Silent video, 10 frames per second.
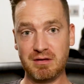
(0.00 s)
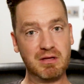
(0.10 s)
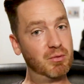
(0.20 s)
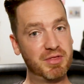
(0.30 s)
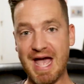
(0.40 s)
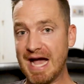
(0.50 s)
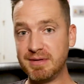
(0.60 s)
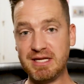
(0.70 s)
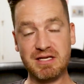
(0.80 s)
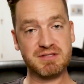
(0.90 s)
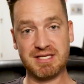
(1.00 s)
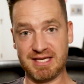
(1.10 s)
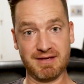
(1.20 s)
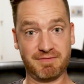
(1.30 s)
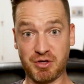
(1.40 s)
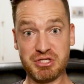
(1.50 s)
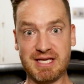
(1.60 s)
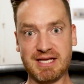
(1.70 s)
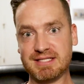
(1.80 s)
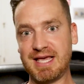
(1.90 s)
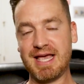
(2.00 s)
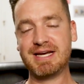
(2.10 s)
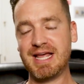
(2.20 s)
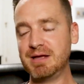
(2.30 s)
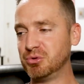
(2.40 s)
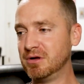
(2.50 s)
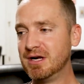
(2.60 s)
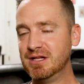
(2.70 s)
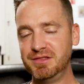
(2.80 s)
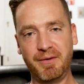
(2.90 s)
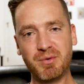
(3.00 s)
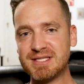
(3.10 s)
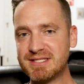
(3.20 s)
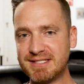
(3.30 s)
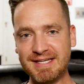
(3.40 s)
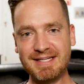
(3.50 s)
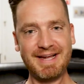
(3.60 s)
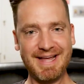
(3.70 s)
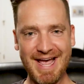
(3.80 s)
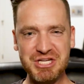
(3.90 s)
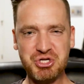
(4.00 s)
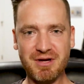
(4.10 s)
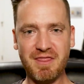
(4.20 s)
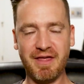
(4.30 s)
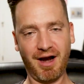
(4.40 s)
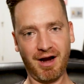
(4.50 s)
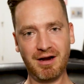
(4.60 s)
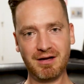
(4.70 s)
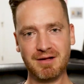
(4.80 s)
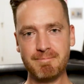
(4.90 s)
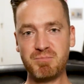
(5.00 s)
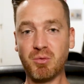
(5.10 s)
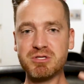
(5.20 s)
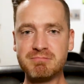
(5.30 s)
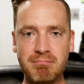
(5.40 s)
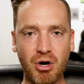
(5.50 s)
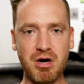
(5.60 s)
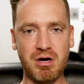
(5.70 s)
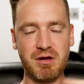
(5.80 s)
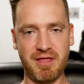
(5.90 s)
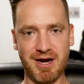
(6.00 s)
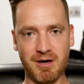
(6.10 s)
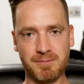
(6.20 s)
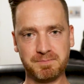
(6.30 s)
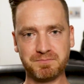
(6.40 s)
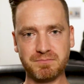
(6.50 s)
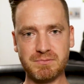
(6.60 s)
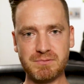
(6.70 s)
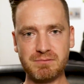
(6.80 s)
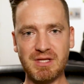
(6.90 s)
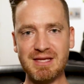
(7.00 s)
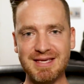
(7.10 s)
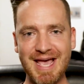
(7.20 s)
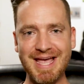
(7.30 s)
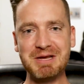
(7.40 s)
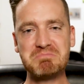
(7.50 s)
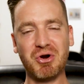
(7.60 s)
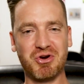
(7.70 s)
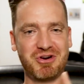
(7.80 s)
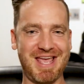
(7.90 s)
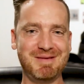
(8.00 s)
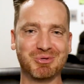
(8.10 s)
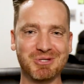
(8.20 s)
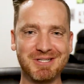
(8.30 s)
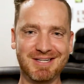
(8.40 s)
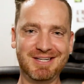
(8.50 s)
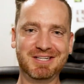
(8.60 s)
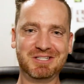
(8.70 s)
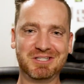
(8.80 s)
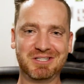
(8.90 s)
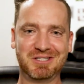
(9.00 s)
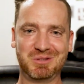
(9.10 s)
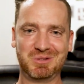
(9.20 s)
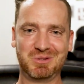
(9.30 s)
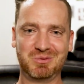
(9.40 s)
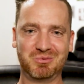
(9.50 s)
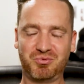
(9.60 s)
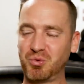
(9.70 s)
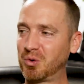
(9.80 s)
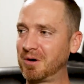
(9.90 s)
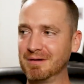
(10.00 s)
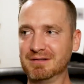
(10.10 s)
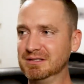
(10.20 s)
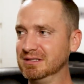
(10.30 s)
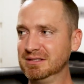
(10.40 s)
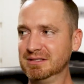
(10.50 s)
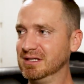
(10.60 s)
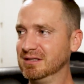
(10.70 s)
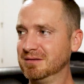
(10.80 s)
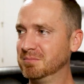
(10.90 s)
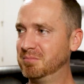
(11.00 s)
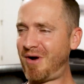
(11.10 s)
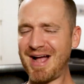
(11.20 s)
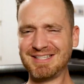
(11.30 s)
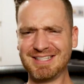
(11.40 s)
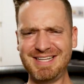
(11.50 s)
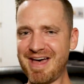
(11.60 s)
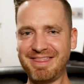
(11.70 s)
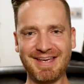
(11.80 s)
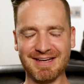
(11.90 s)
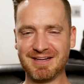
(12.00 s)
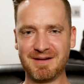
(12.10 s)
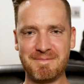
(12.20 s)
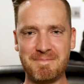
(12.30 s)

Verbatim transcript: you know, with Adam and Eve's first kids, Cain and Abel, there was sin and hatred there. There was murder there. Cain murdered Abel for practically nothing.